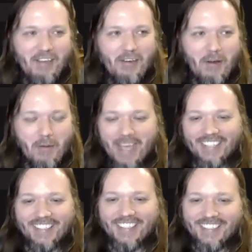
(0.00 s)
oh
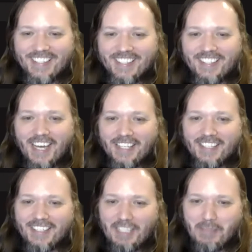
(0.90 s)
man, the sky's
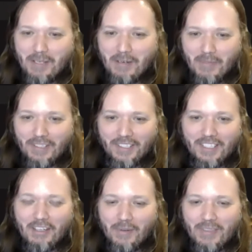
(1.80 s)
the limit on where you can
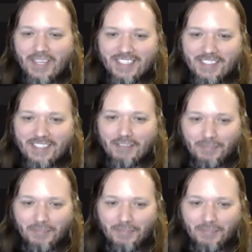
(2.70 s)
go with that stuff.